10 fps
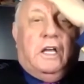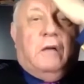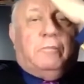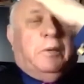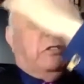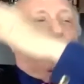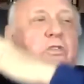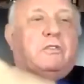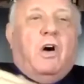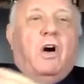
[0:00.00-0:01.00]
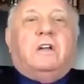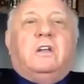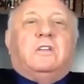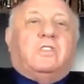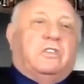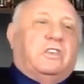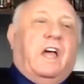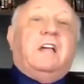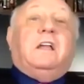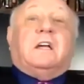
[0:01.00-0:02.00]
He had pictures of audiences
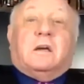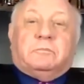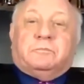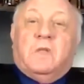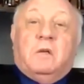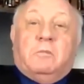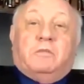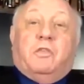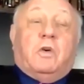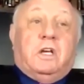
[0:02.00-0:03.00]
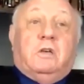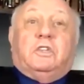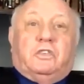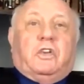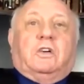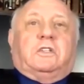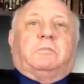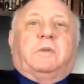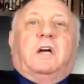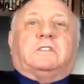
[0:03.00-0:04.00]
hating him before he would start
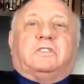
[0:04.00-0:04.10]
to pluck